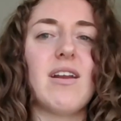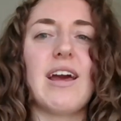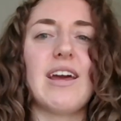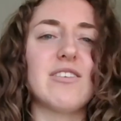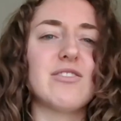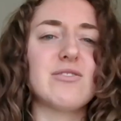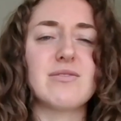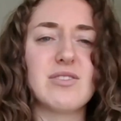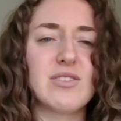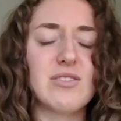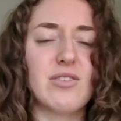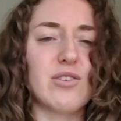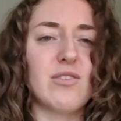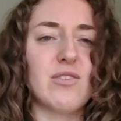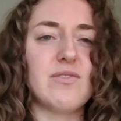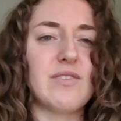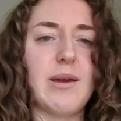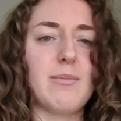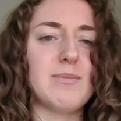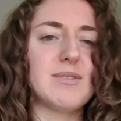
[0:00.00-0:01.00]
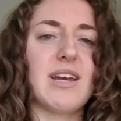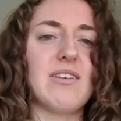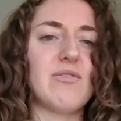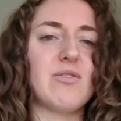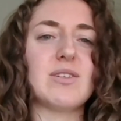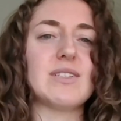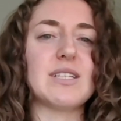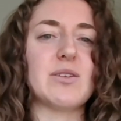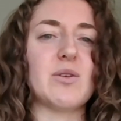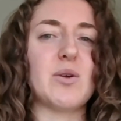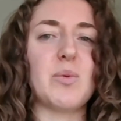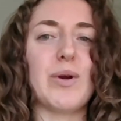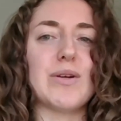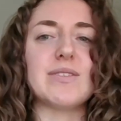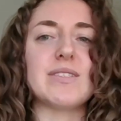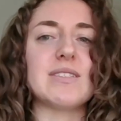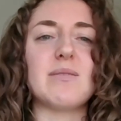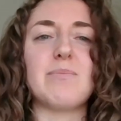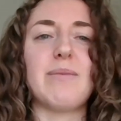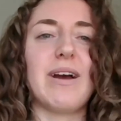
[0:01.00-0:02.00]
I could have named every single
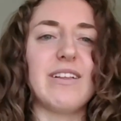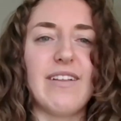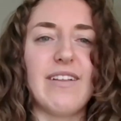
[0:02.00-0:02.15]
person in my